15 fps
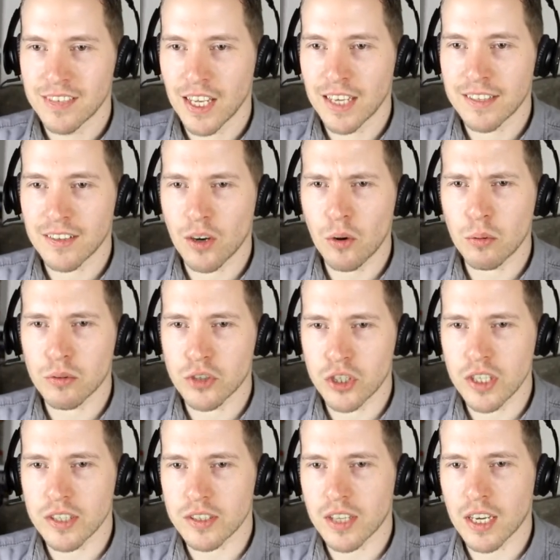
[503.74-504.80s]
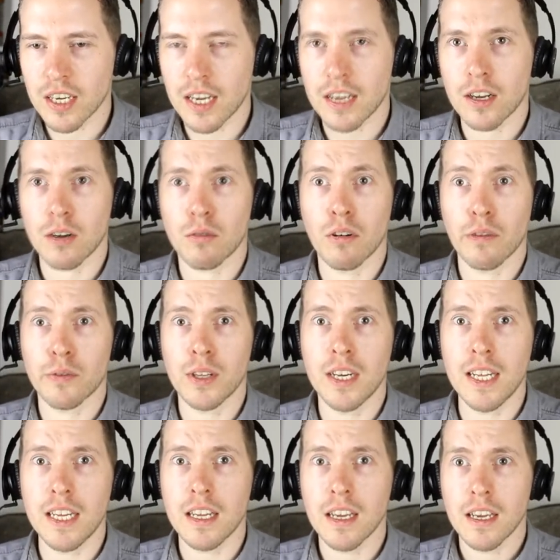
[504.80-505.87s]
Thanks. Oh, Jesus. That guy got it rough,
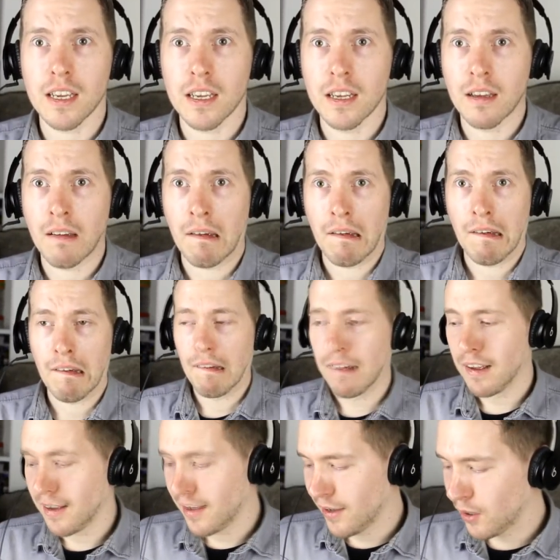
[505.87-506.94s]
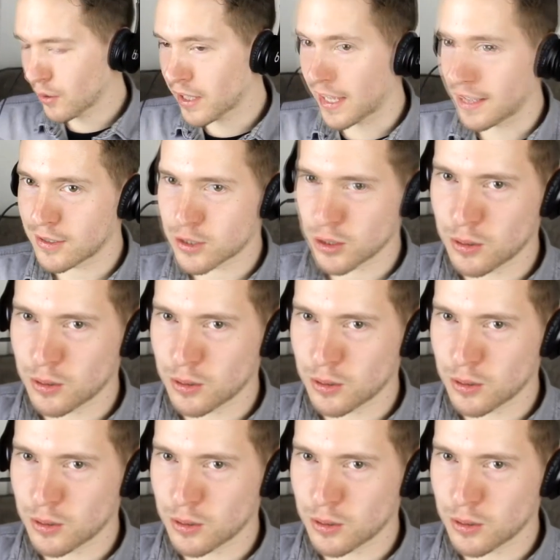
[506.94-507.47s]
didn't he? Okay,